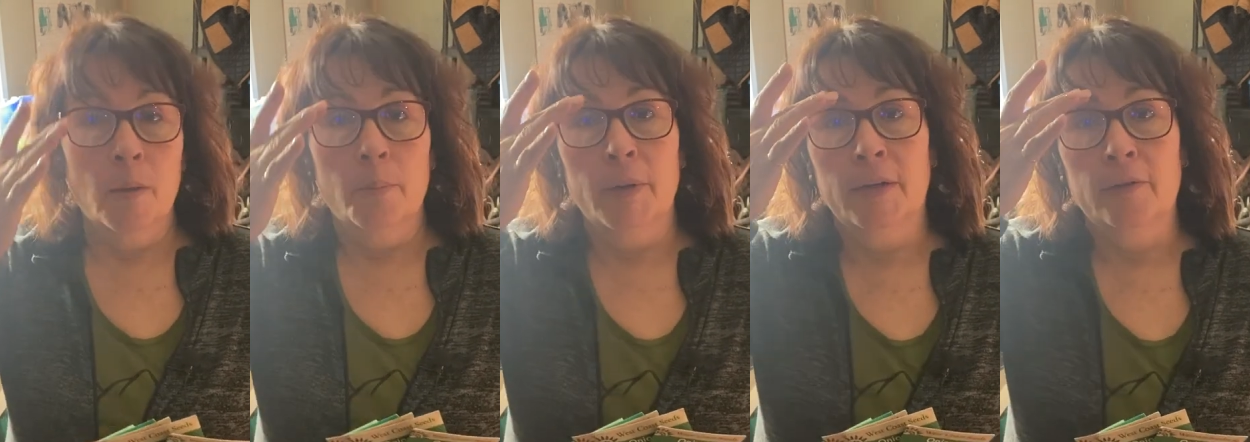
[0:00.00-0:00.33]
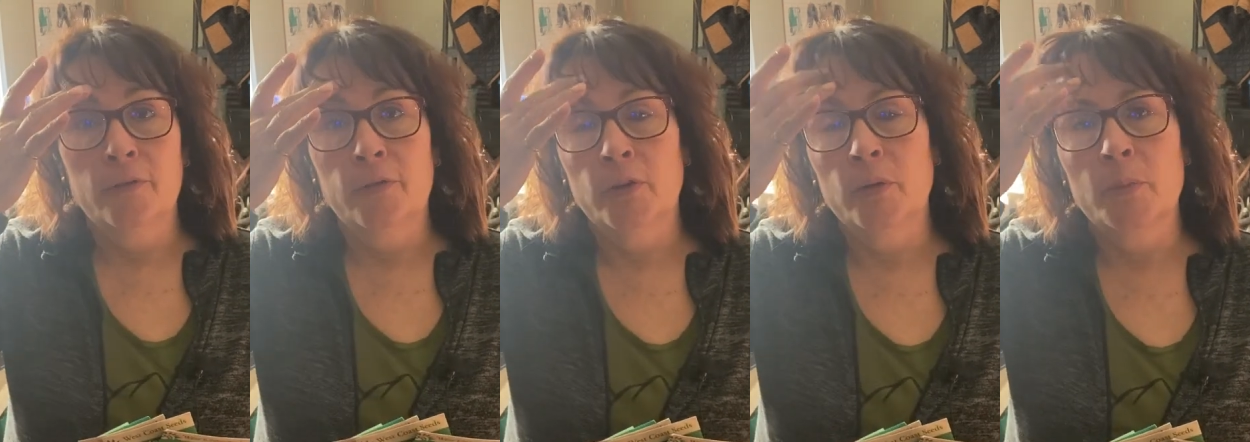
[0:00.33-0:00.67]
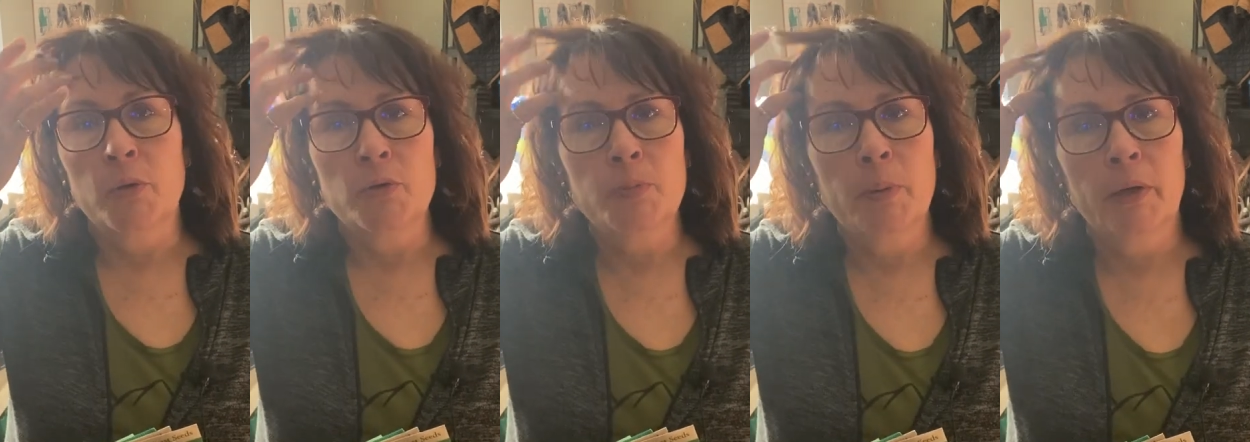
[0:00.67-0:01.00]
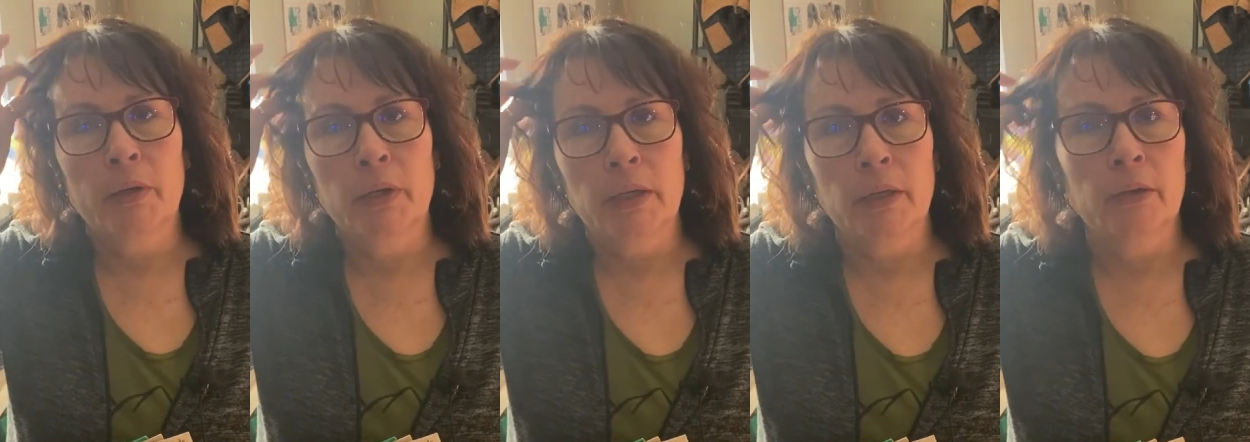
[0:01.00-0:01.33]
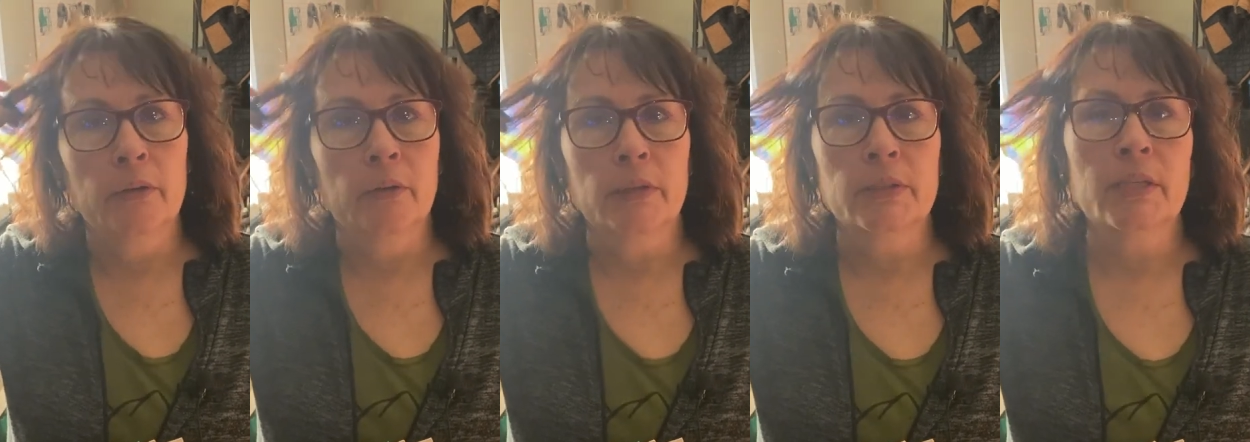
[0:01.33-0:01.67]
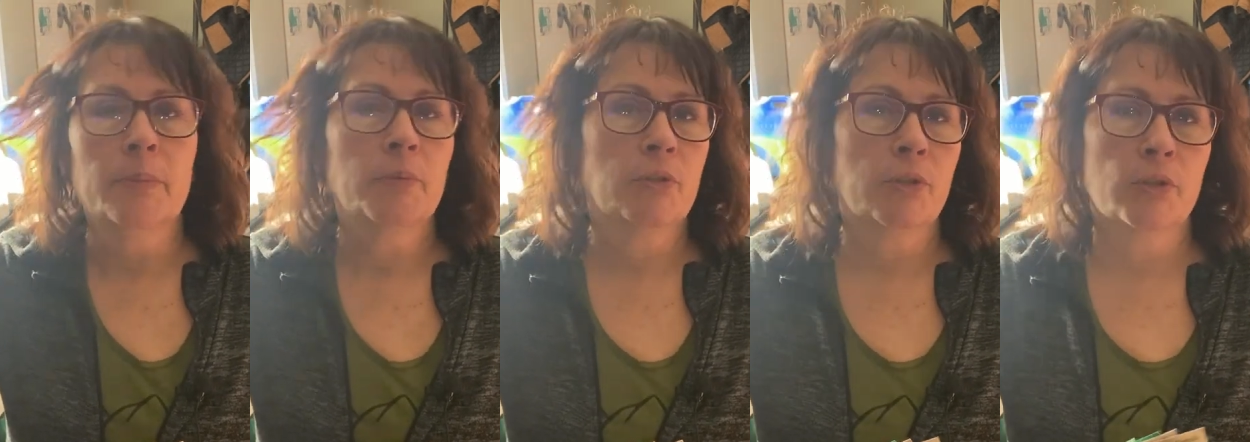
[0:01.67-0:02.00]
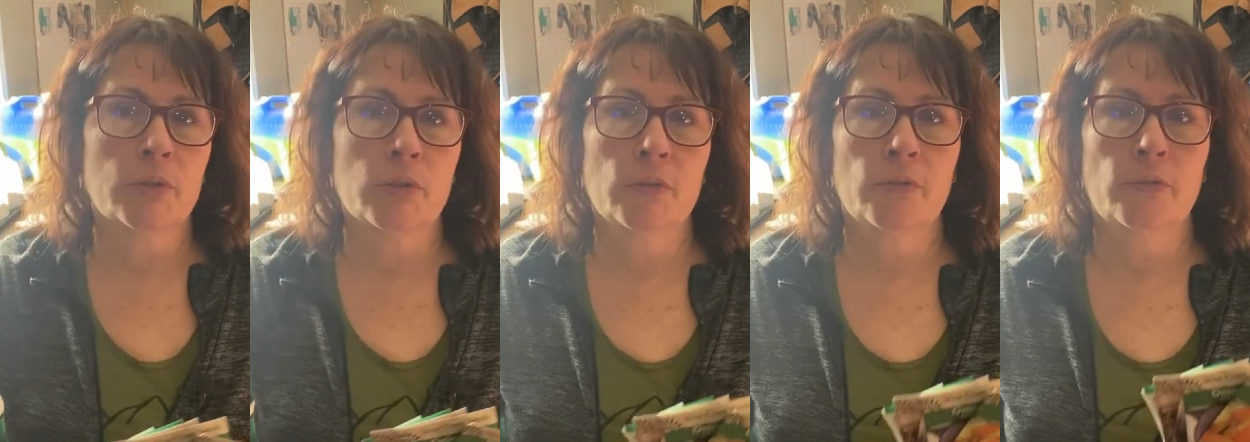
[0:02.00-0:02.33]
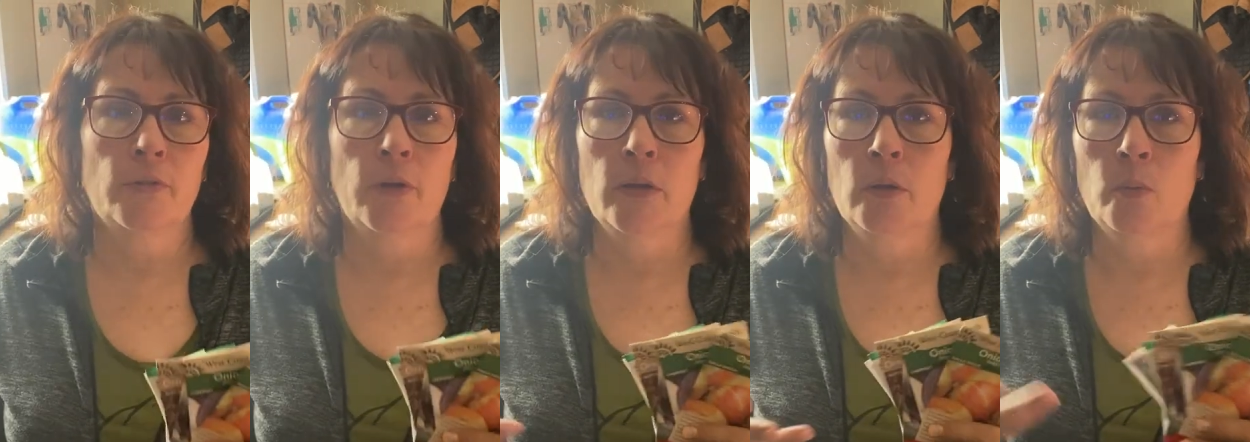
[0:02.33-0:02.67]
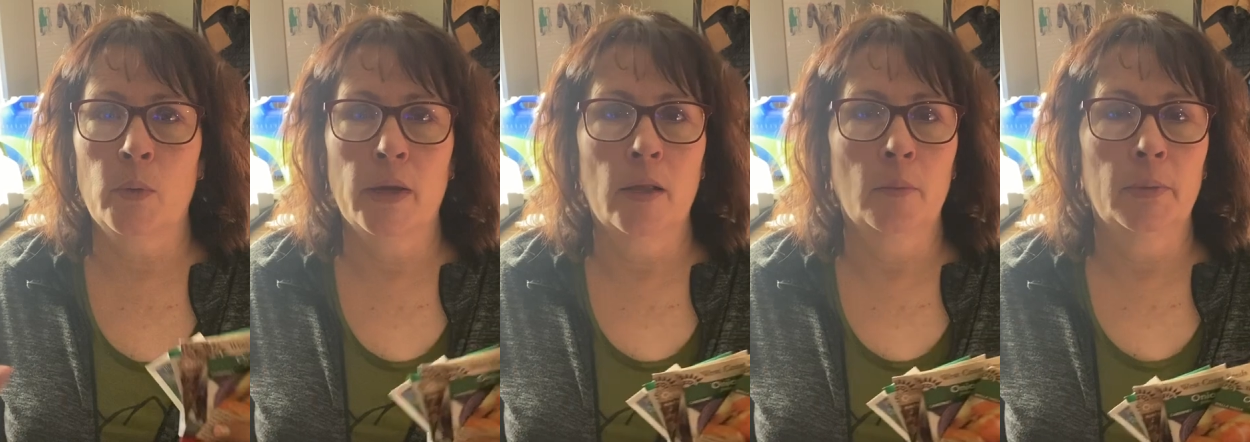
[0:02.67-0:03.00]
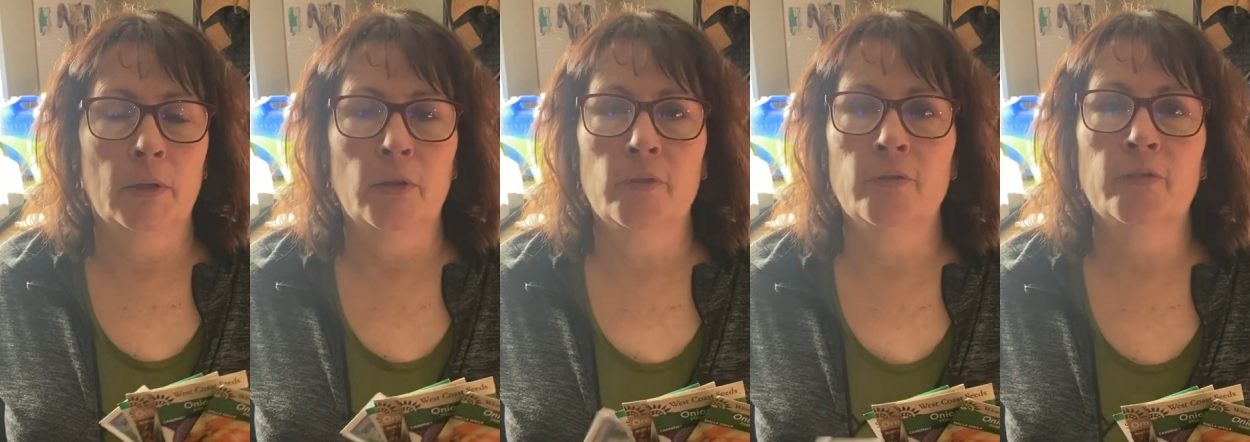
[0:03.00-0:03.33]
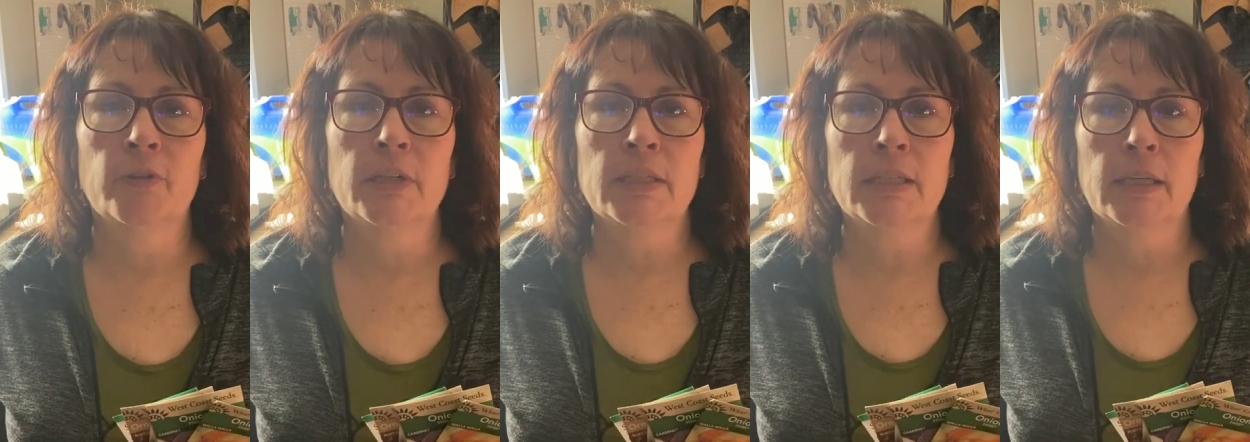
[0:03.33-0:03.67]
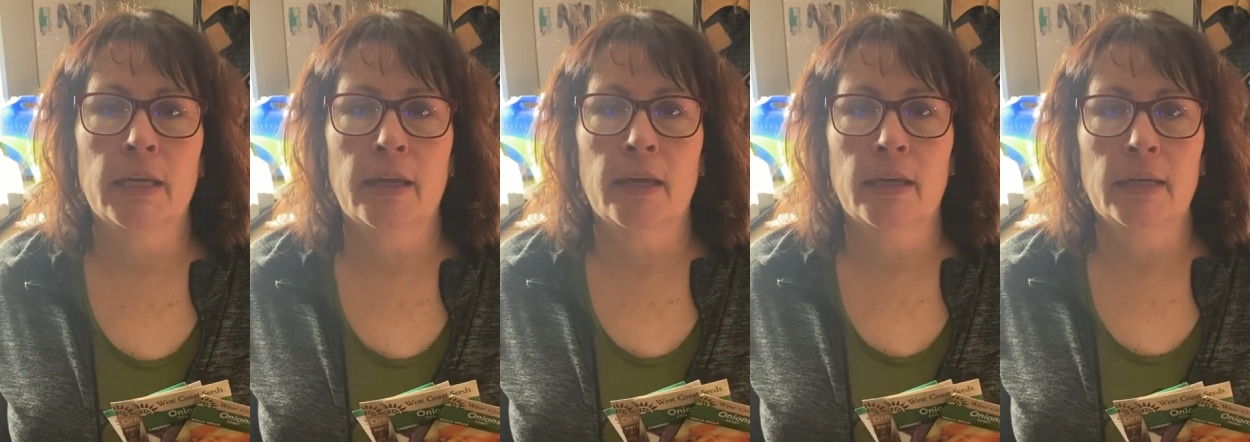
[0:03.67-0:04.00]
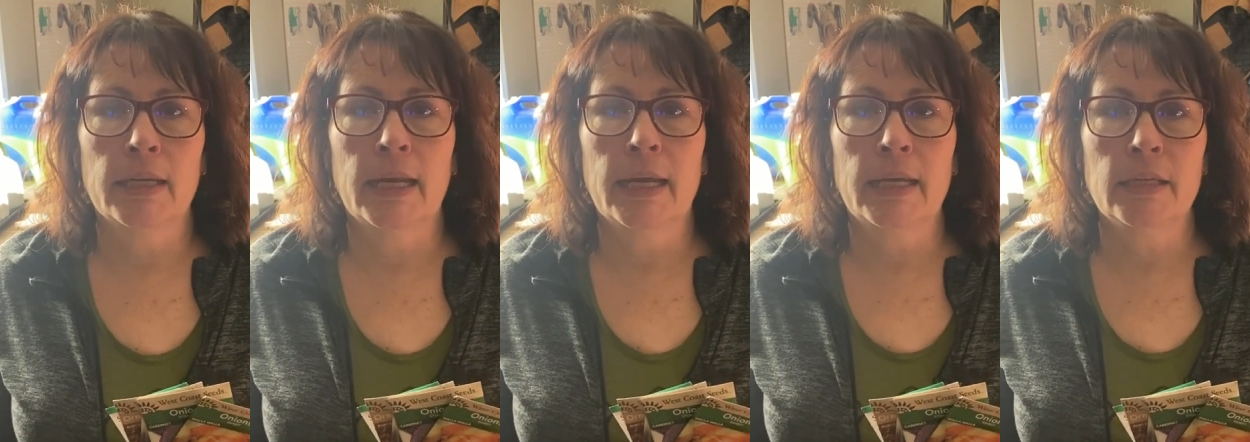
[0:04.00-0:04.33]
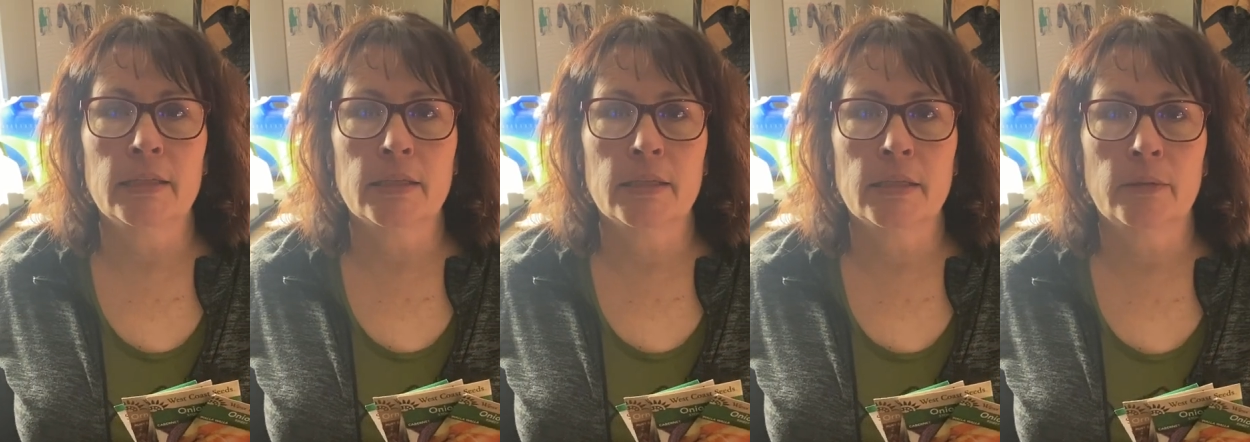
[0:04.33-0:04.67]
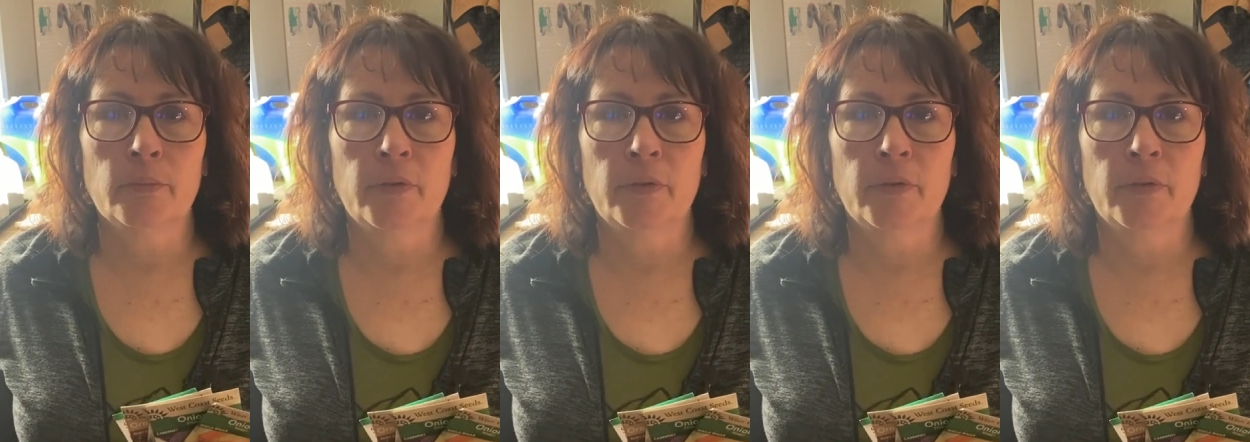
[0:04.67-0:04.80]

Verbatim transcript: But for the most part here, the temperatures fall well below freezing at night.